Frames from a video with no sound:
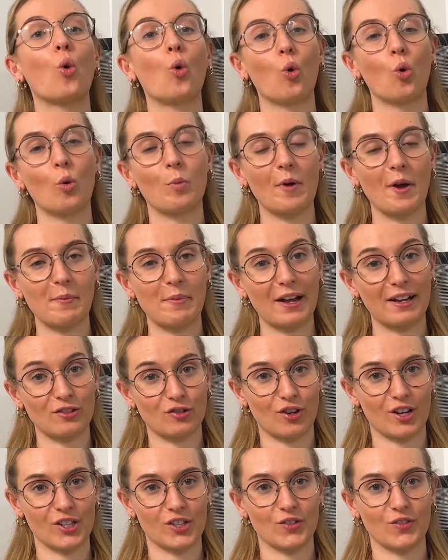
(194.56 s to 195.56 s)
or by bank
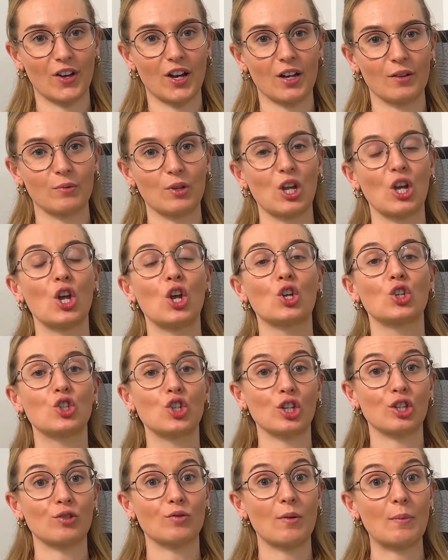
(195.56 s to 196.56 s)
transfer.
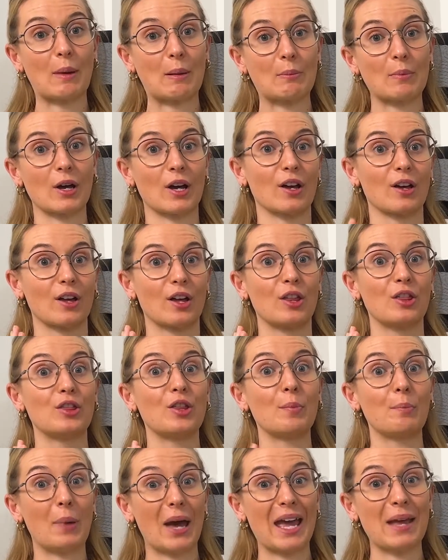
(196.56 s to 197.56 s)
Just remember,
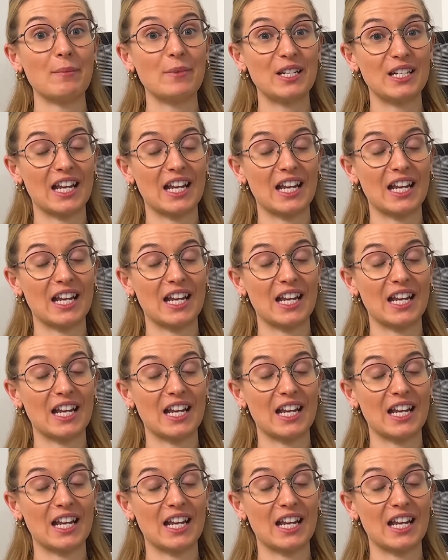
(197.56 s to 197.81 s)
the payment